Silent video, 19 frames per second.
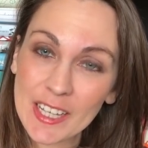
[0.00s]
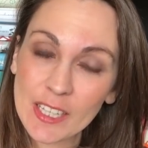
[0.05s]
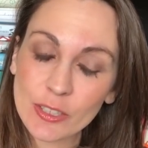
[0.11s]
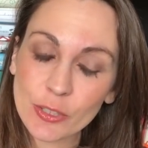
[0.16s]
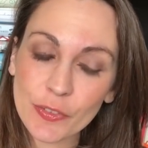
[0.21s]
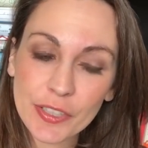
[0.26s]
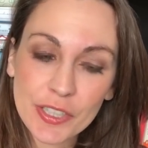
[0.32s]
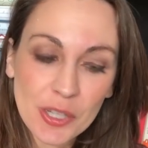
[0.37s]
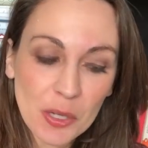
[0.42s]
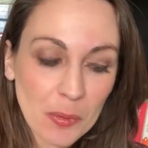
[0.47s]

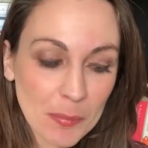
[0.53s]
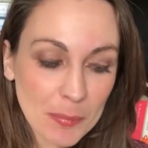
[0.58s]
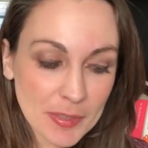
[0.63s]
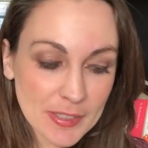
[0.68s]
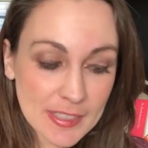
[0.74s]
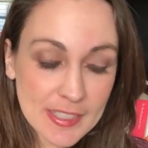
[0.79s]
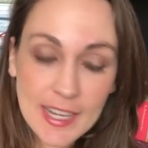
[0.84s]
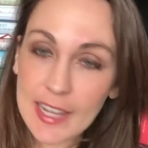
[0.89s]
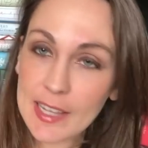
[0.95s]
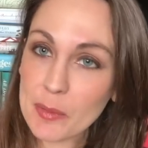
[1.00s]
So you don't know what
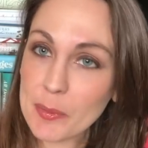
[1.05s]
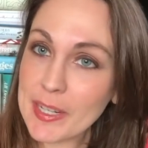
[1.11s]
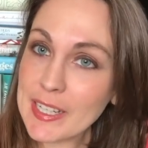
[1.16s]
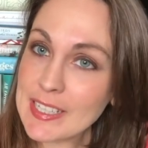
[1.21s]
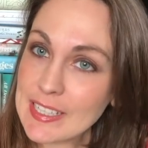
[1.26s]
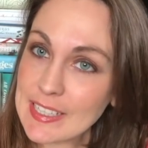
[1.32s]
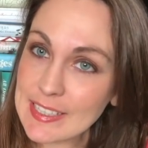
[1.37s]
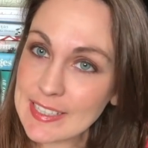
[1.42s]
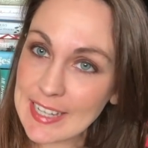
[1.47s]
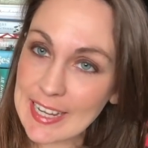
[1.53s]
Mrs.
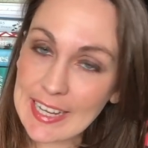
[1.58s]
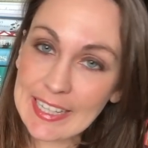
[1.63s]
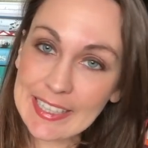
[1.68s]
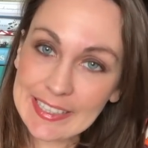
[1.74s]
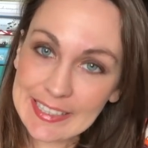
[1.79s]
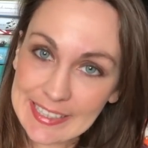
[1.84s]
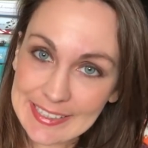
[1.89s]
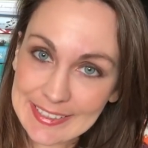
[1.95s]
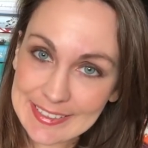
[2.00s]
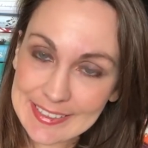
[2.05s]
Dalloway Day
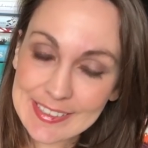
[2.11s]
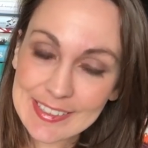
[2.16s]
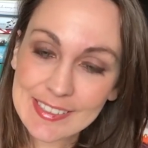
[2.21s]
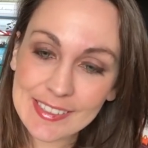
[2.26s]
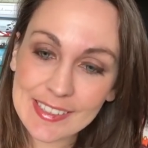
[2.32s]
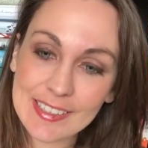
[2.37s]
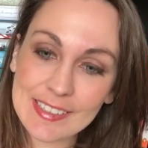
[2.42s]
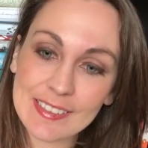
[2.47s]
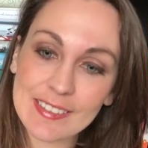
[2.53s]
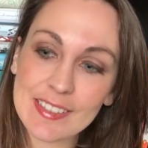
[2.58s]
is.
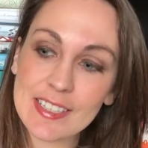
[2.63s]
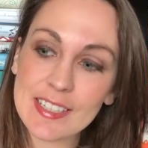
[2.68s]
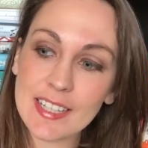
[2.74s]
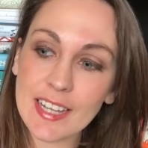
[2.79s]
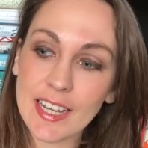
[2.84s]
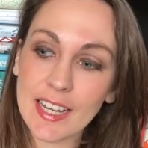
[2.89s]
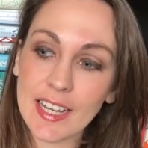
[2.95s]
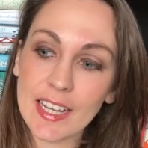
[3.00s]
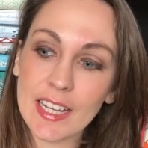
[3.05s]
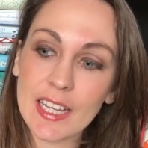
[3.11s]
It's the
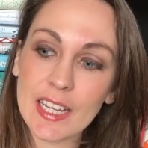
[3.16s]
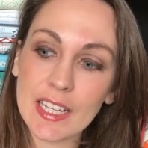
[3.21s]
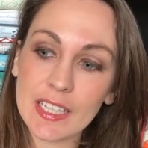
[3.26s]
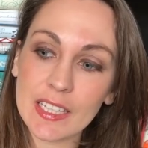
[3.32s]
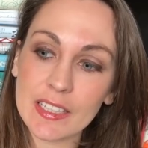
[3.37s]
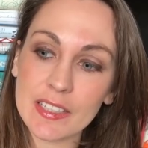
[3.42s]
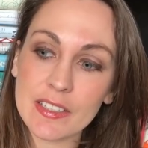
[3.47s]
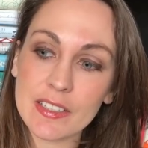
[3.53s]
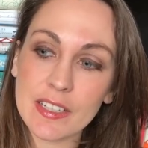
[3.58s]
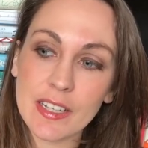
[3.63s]
day
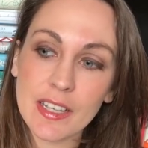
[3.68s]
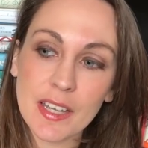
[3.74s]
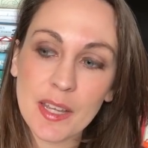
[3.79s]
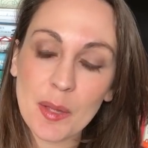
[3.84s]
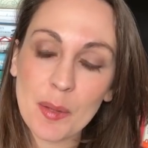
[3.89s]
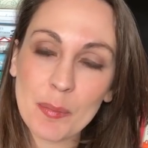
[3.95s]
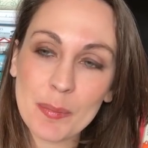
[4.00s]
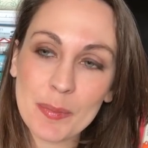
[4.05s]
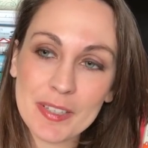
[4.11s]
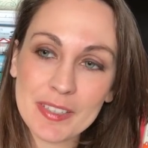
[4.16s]
in
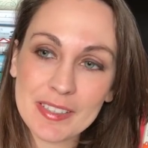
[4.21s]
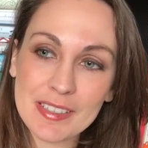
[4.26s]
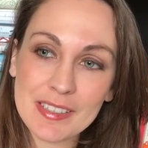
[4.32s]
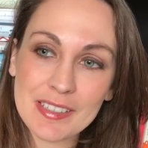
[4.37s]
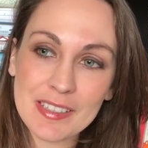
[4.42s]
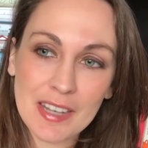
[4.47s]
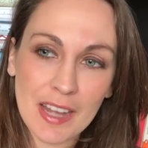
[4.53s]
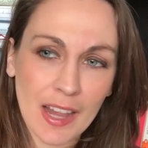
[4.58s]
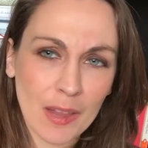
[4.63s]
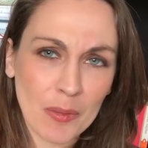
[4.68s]

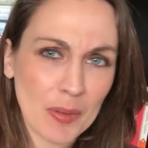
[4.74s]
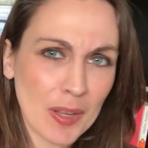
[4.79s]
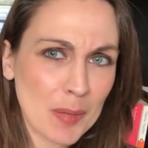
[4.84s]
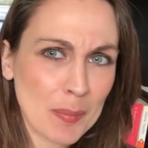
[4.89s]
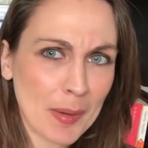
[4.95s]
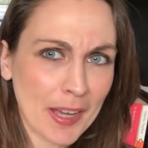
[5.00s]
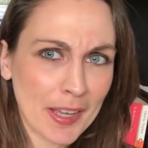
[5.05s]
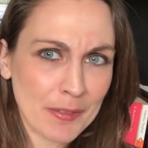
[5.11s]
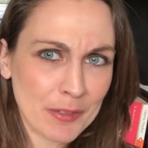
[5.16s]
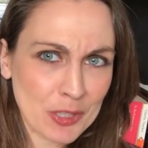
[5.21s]
Mrs. Dalloway
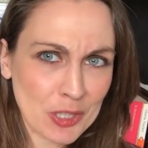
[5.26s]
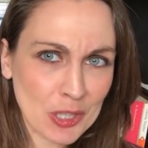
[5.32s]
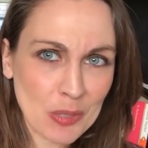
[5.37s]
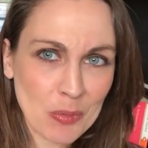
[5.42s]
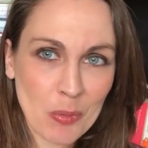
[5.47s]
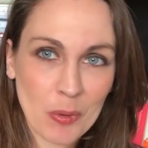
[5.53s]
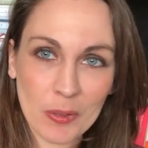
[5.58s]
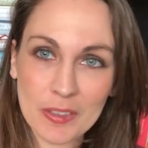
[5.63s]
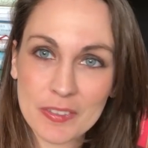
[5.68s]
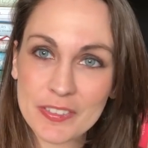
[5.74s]
by Virginia
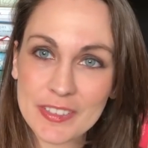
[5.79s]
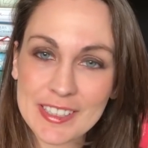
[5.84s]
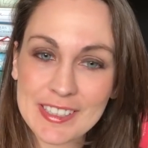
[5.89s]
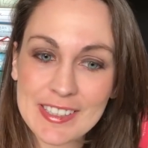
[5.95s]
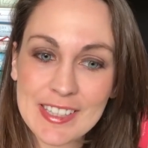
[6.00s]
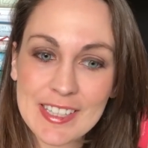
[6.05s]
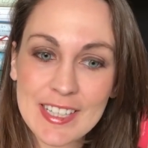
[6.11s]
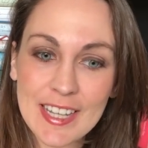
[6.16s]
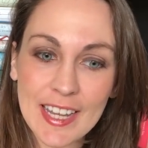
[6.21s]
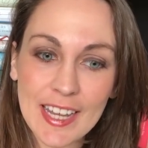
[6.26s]
Woolf. It's
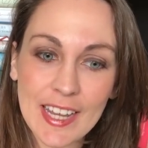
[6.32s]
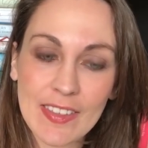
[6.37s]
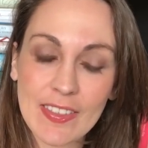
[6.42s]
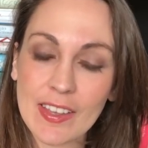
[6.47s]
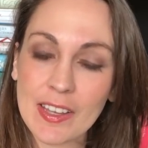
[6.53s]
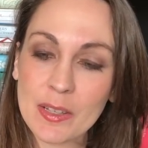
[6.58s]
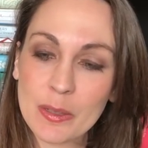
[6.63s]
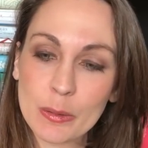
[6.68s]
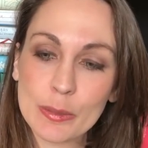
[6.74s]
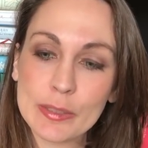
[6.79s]
the day
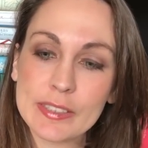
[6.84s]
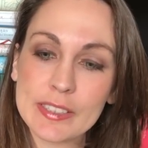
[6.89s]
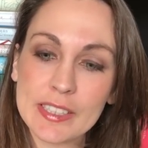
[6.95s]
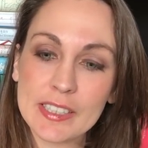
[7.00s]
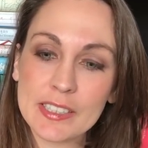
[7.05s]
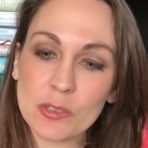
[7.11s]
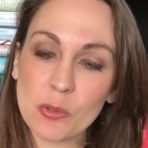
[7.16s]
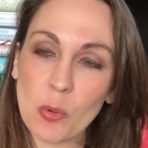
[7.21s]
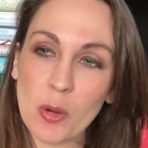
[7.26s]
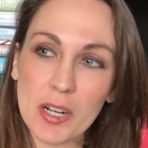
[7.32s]
that
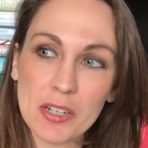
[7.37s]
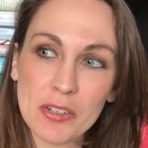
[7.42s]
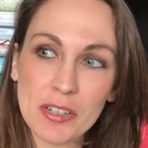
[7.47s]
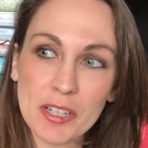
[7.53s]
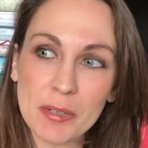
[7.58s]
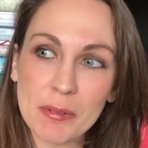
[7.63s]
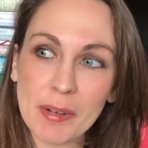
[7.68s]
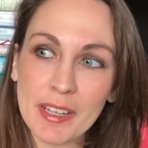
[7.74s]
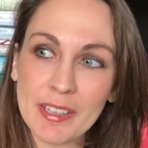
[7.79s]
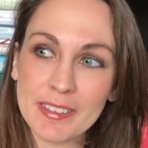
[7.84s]
Clarissa is
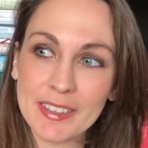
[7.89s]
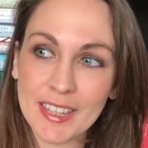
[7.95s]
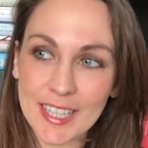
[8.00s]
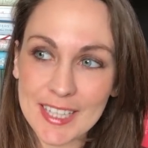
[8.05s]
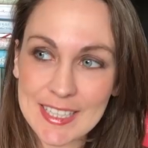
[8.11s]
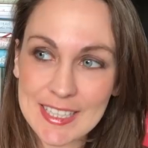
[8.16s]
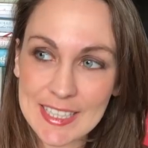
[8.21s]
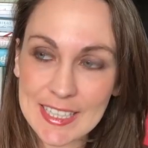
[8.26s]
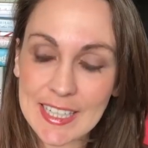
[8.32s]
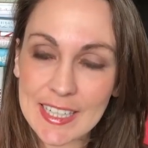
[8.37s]
wandering around
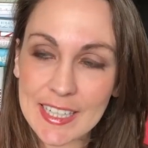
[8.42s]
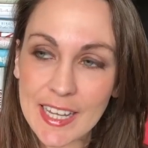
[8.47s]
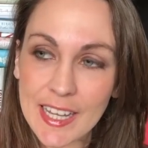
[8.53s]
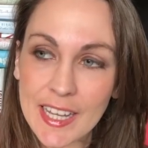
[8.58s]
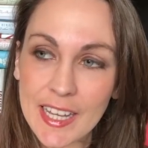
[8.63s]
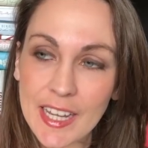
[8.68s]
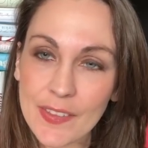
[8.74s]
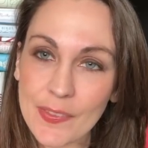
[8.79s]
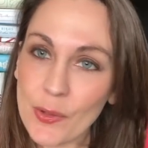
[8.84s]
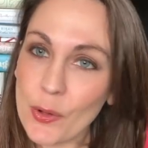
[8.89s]
London
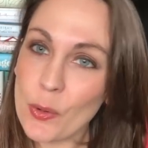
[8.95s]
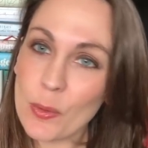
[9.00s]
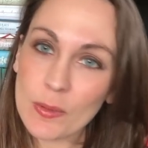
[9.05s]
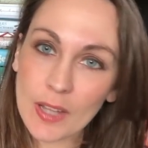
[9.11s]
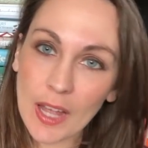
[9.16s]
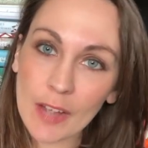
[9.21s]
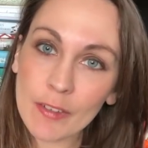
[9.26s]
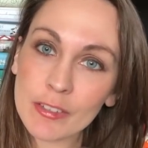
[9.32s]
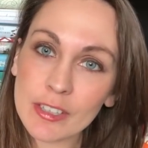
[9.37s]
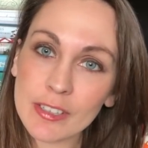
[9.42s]
and the whole
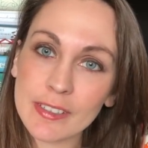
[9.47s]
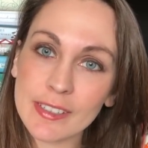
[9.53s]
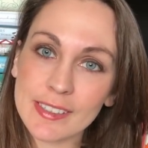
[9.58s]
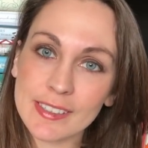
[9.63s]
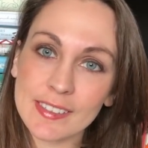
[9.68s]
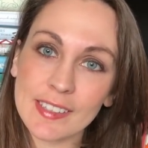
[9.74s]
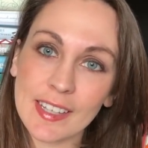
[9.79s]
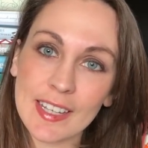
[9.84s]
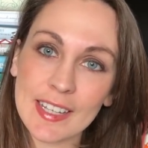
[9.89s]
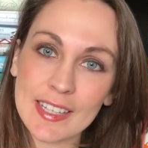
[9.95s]
novel is
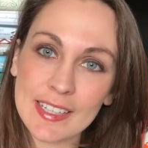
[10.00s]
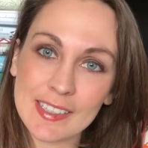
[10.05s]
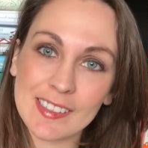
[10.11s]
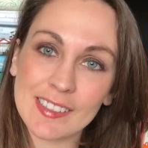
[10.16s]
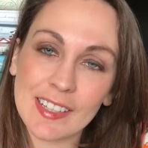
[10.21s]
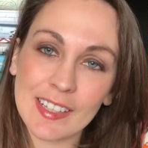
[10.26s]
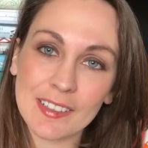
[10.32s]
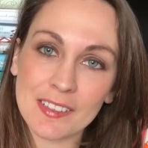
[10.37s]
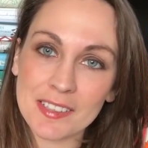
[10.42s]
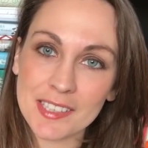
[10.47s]
set in a
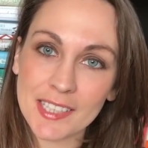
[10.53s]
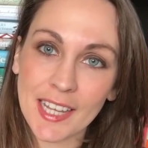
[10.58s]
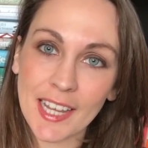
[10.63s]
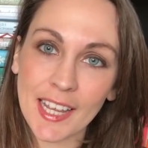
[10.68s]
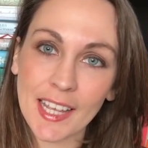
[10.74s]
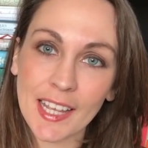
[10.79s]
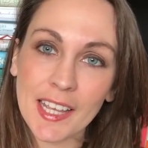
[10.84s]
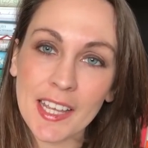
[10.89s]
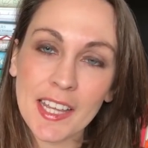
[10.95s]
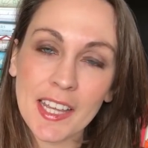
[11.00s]
single
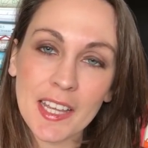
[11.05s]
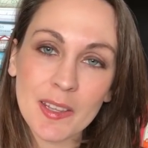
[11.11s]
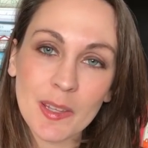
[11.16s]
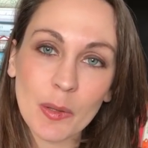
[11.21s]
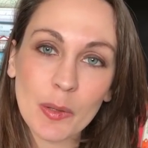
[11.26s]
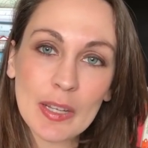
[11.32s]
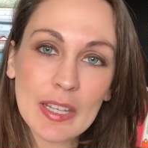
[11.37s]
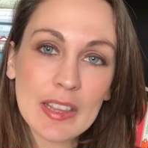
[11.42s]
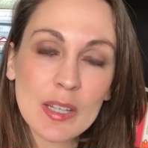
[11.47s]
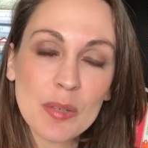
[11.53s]
day.
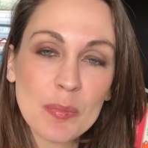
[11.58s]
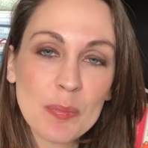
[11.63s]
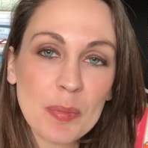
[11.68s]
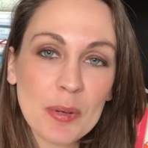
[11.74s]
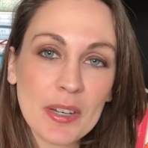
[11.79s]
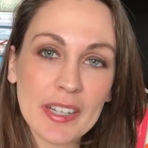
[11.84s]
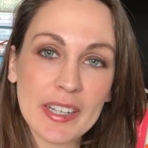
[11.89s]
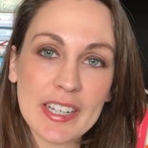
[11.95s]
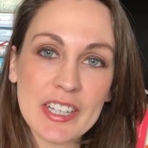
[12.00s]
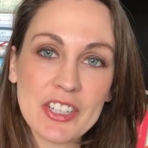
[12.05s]
Now in the
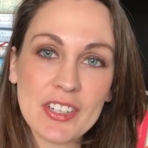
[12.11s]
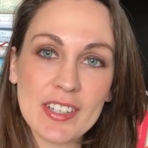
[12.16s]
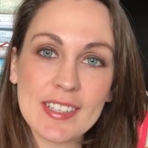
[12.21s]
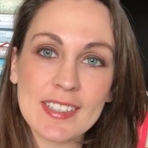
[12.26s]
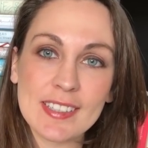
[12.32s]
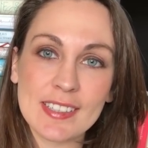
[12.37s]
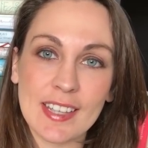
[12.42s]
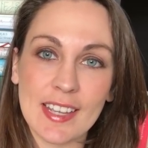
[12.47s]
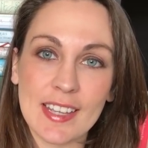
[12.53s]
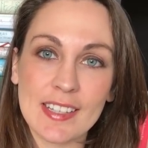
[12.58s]
book it
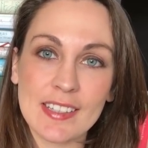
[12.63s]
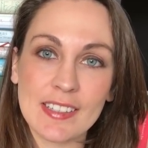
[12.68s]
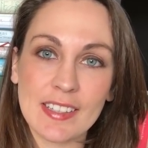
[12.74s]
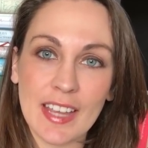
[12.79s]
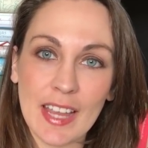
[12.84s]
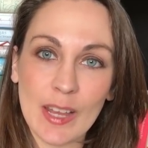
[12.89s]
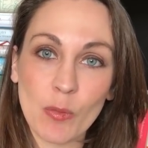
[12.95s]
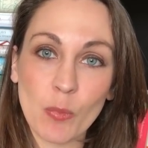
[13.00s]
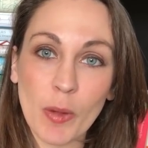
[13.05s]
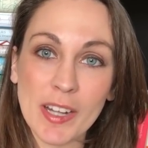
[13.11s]
just says
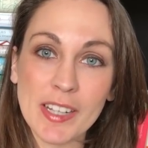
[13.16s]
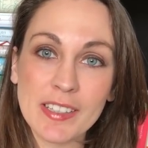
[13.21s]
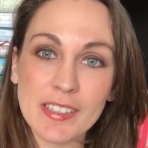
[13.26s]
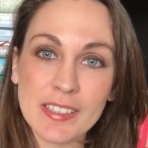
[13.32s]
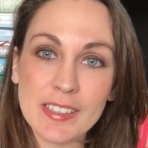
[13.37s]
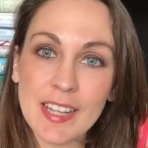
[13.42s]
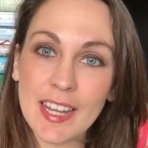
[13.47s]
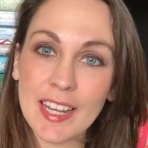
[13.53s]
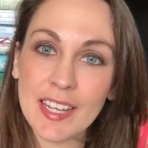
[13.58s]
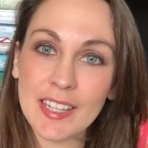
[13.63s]
a
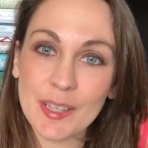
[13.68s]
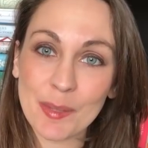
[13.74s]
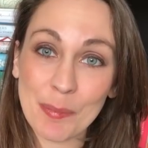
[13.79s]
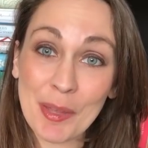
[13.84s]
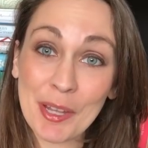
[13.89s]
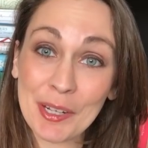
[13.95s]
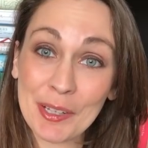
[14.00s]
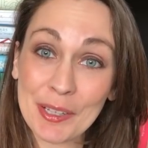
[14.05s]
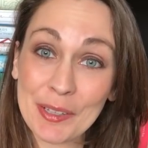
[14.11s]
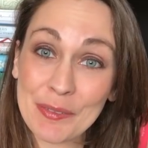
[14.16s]
Wednesday in the
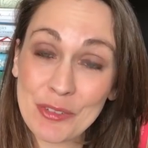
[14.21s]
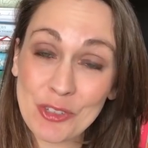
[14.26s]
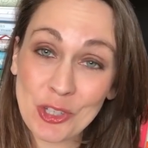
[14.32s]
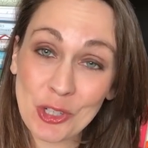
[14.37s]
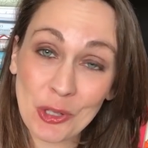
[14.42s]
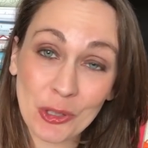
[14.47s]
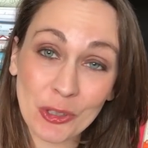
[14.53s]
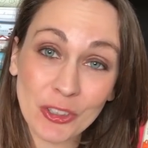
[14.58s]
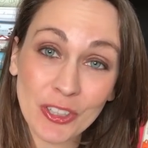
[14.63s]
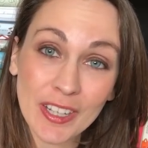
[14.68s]
middle of
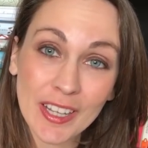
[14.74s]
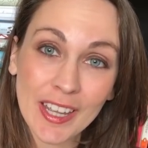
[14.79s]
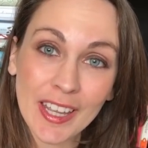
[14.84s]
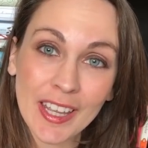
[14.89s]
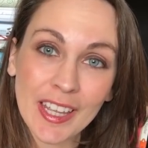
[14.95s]
June.